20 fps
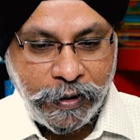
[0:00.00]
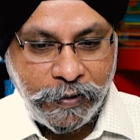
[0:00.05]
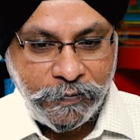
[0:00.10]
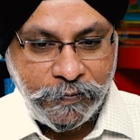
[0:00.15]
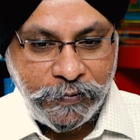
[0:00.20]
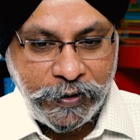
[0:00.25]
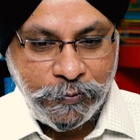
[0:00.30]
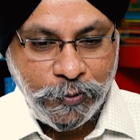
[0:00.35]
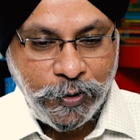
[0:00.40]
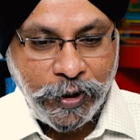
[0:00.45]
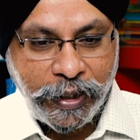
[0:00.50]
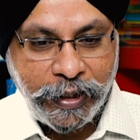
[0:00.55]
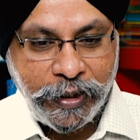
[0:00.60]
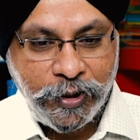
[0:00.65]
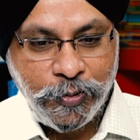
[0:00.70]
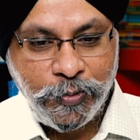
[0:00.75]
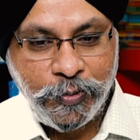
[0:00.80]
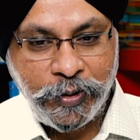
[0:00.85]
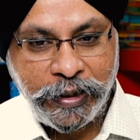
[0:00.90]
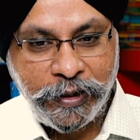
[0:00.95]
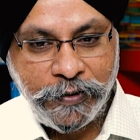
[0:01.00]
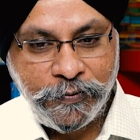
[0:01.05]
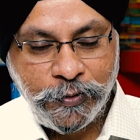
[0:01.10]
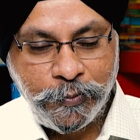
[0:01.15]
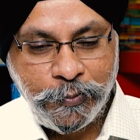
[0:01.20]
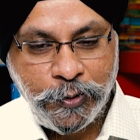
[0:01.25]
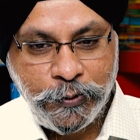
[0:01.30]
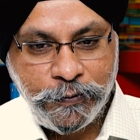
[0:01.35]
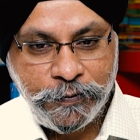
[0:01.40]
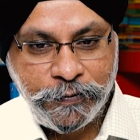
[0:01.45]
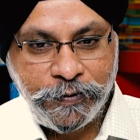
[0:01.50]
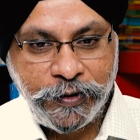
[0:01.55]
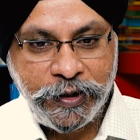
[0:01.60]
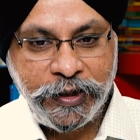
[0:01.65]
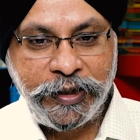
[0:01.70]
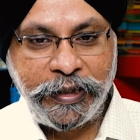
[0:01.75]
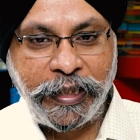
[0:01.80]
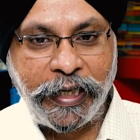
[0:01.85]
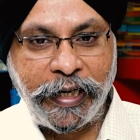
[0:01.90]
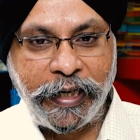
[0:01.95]
We would like to hear from you
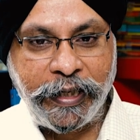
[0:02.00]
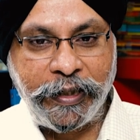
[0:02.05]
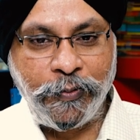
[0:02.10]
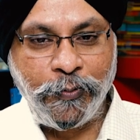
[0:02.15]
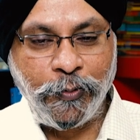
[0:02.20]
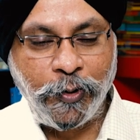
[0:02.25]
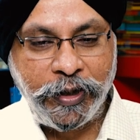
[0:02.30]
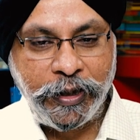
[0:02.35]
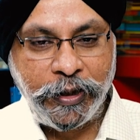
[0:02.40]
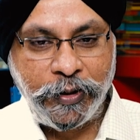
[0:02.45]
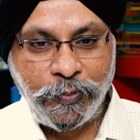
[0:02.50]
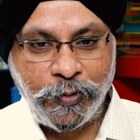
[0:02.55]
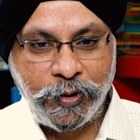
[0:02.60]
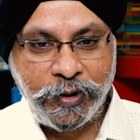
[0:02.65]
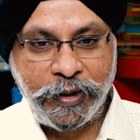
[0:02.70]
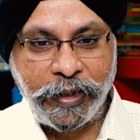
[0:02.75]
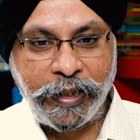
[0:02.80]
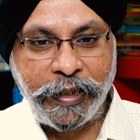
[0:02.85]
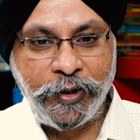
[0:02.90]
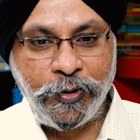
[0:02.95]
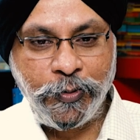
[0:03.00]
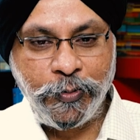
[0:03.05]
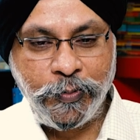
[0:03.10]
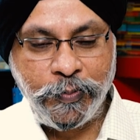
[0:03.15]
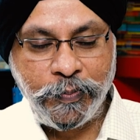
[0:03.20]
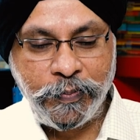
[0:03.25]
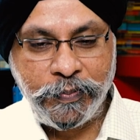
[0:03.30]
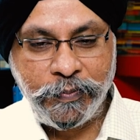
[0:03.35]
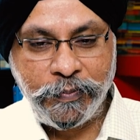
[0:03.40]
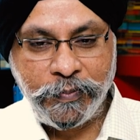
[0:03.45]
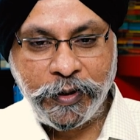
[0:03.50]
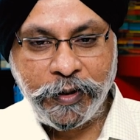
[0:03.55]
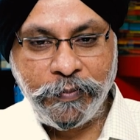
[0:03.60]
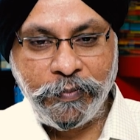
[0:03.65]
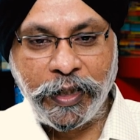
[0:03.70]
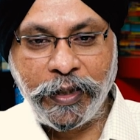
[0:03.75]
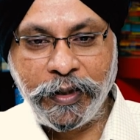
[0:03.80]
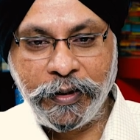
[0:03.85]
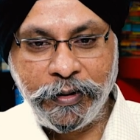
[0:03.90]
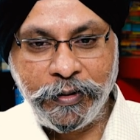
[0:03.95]
firsthand what it was like to
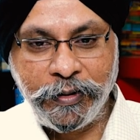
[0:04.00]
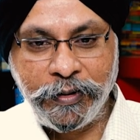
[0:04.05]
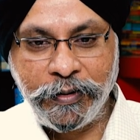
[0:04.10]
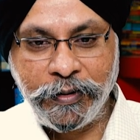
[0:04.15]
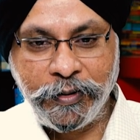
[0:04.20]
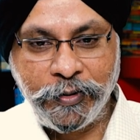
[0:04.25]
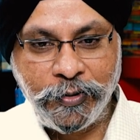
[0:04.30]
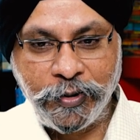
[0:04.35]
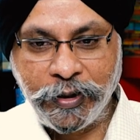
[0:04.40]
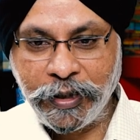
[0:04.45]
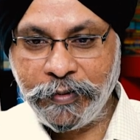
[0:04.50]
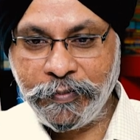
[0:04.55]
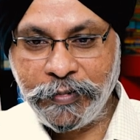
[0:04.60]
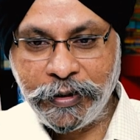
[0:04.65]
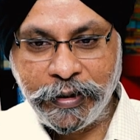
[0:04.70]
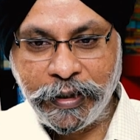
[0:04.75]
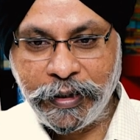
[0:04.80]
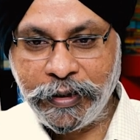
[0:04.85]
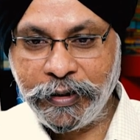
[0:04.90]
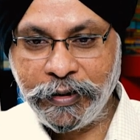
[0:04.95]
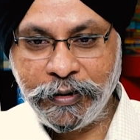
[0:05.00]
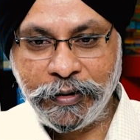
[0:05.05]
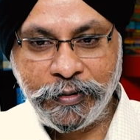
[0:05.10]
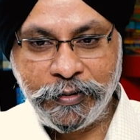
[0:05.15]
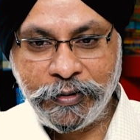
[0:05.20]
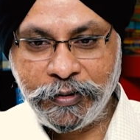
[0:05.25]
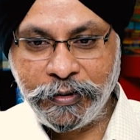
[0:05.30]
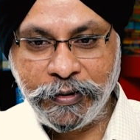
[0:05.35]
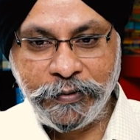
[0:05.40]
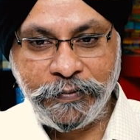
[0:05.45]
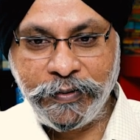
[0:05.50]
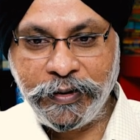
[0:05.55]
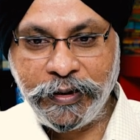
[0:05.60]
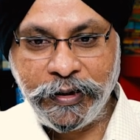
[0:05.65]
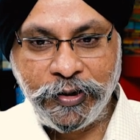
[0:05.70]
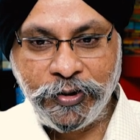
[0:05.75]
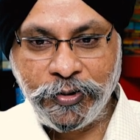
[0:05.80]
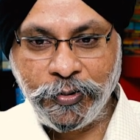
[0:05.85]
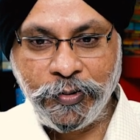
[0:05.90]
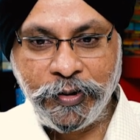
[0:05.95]
command a Gorkha battalion, serve with
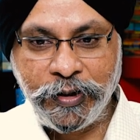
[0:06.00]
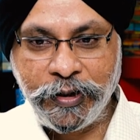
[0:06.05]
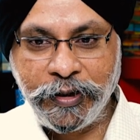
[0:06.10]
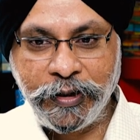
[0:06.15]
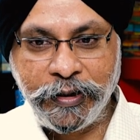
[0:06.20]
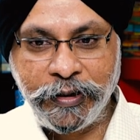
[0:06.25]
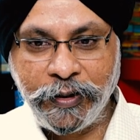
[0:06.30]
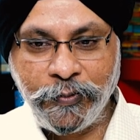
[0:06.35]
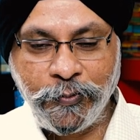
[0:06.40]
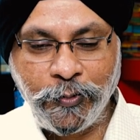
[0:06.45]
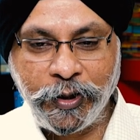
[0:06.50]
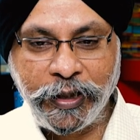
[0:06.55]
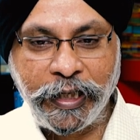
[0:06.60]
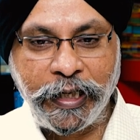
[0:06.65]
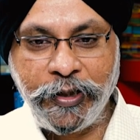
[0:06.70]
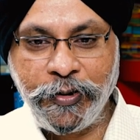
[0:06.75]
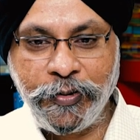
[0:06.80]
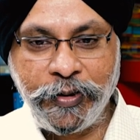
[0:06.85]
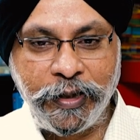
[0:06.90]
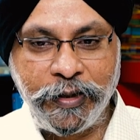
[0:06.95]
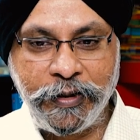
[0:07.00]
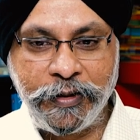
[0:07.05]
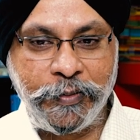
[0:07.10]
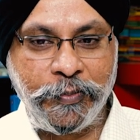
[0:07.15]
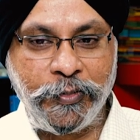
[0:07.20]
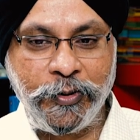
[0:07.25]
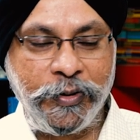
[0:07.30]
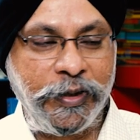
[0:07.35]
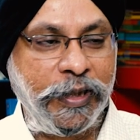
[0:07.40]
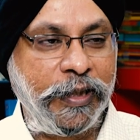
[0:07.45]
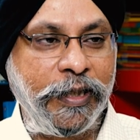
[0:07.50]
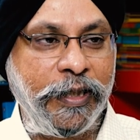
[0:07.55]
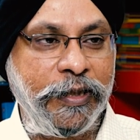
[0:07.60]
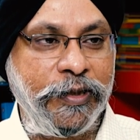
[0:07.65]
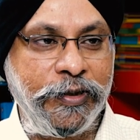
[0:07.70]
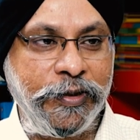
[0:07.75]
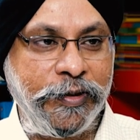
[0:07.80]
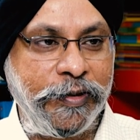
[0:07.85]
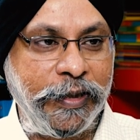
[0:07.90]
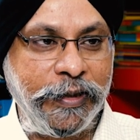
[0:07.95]
these soldiers, and what can you tell us about their
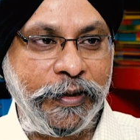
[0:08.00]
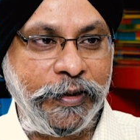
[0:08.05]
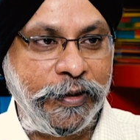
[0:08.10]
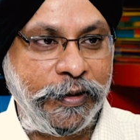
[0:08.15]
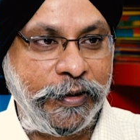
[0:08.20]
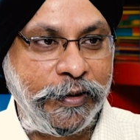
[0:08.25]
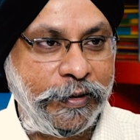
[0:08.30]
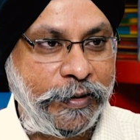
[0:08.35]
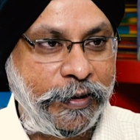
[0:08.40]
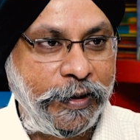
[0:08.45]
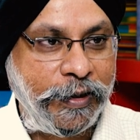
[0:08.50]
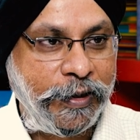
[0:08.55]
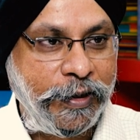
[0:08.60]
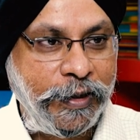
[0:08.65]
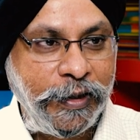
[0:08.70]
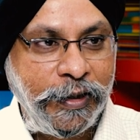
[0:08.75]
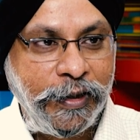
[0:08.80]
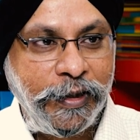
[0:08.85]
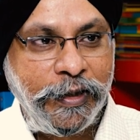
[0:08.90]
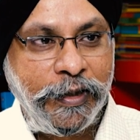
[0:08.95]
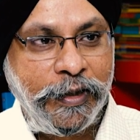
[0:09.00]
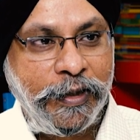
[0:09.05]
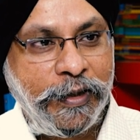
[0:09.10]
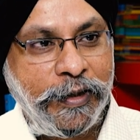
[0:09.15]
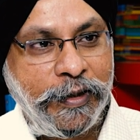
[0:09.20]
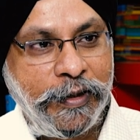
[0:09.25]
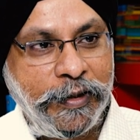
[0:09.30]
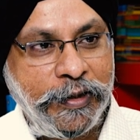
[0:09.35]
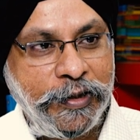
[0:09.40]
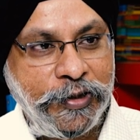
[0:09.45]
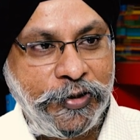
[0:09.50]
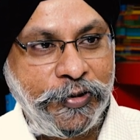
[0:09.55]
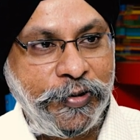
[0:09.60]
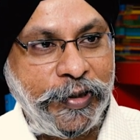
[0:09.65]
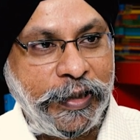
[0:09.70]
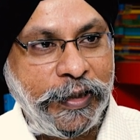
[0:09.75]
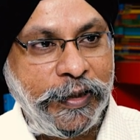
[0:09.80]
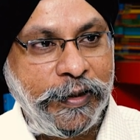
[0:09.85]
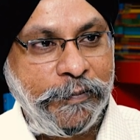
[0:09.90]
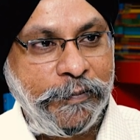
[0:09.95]
culture and their history?